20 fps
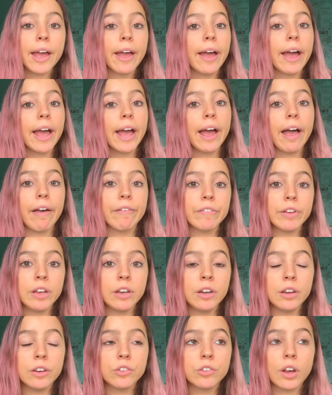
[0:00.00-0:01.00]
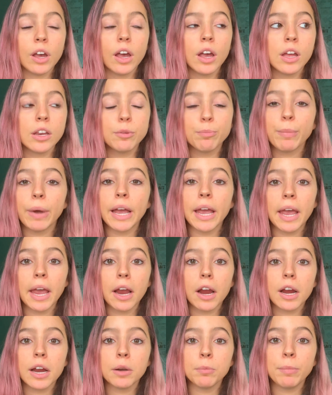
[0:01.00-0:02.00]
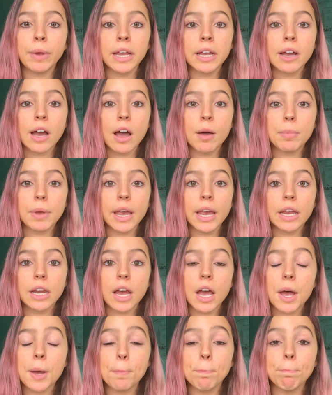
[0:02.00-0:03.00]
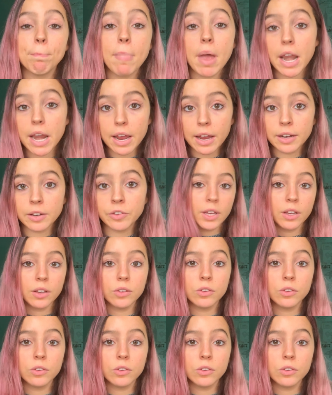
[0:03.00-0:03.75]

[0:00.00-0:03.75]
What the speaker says: I haven't done my hair and makeup in a minute,